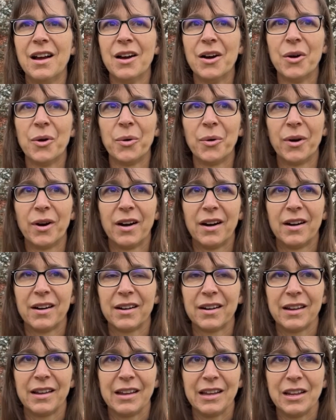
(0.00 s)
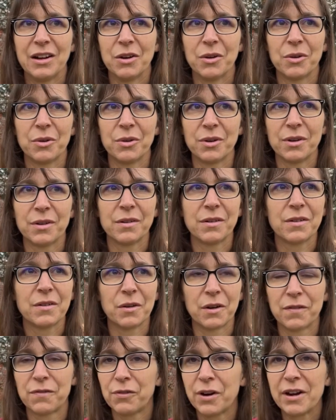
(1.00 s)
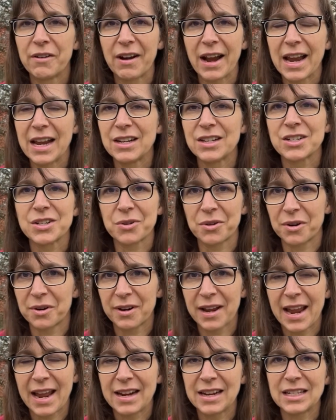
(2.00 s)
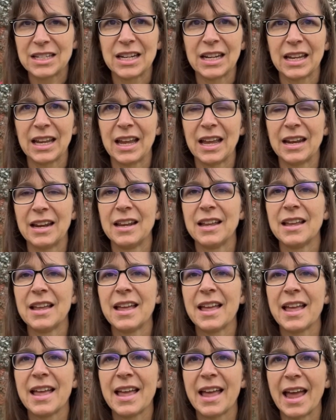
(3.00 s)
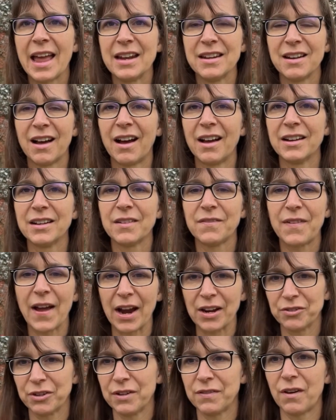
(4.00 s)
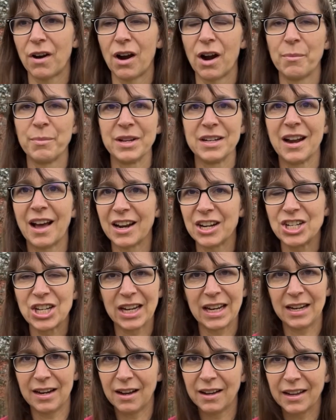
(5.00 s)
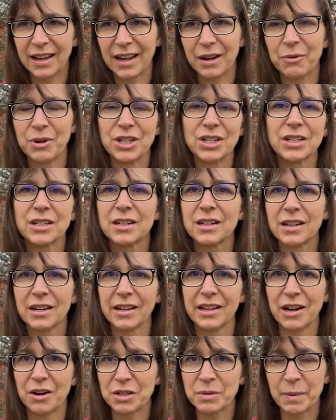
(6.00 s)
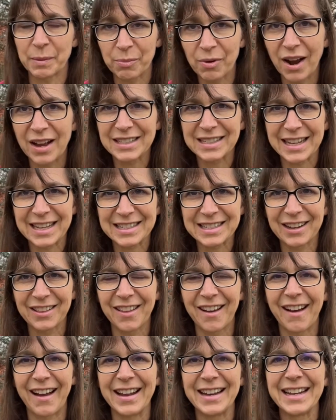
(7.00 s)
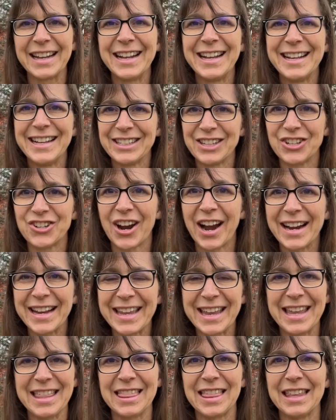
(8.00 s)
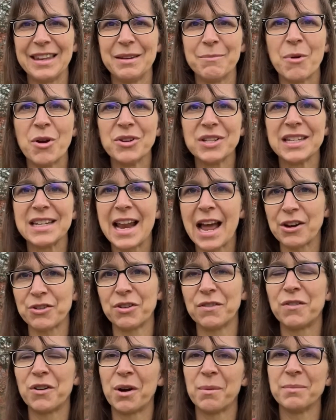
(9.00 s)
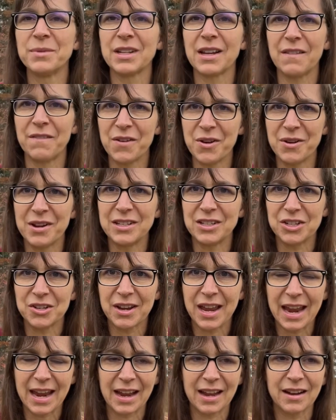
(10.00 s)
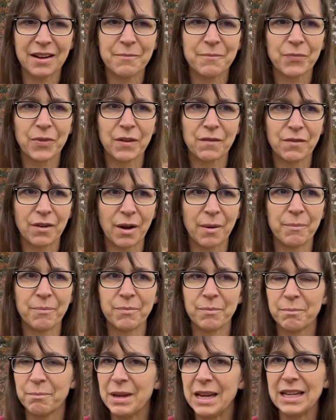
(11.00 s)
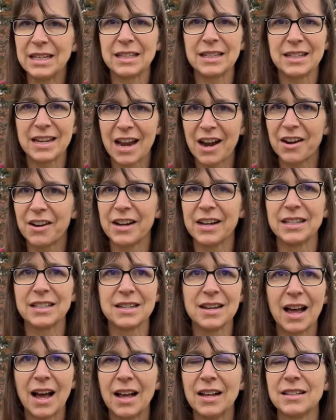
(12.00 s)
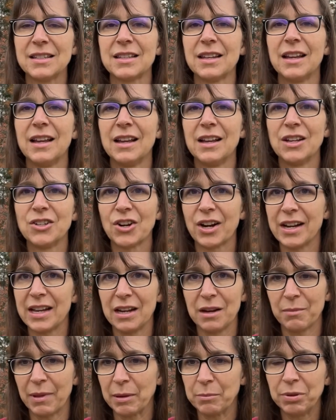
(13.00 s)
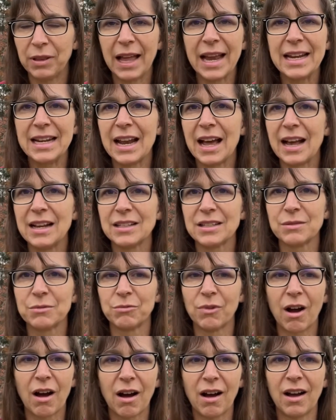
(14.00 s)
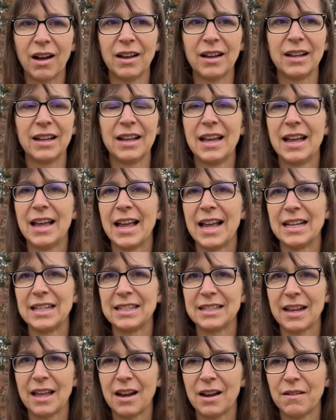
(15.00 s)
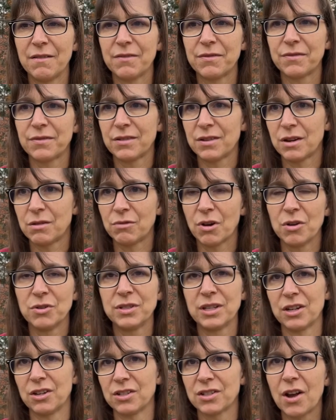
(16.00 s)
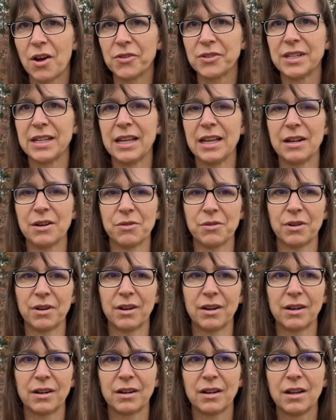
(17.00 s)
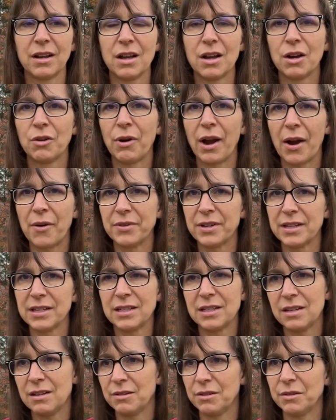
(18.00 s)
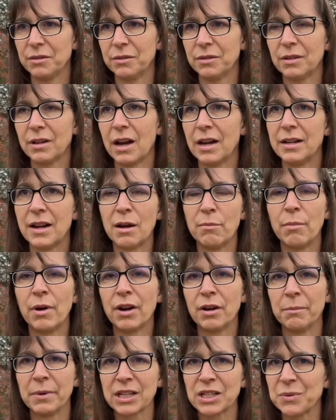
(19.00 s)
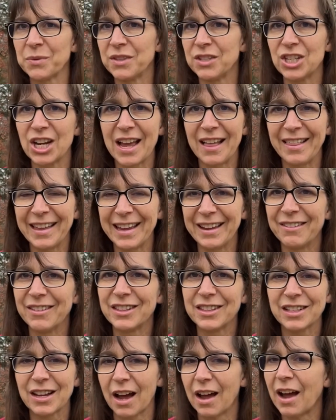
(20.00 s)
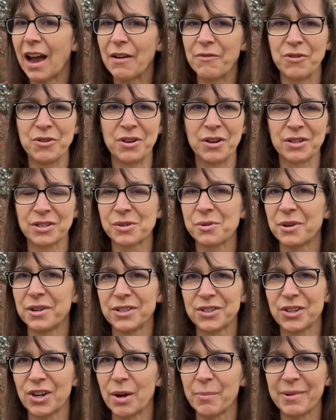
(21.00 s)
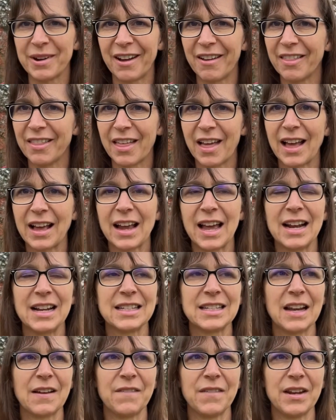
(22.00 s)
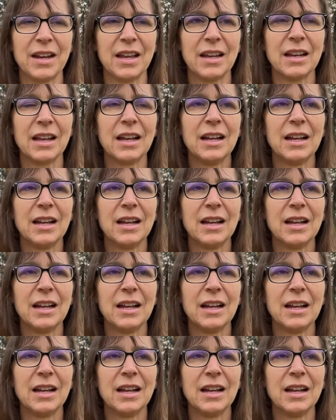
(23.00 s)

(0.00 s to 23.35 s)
or free range or organic chicken and not factory farmed, not a chicken nugget, which, has been processed a lot. So try to eat the most natural forms of food as you can, from meats, dairies, nuts. Try to eat them like plain nuts, raw, instead of roasted or salted or ground into a nut butter mixed with jelly. It's got high fructose corn syrup and all of that kind of stuff in it.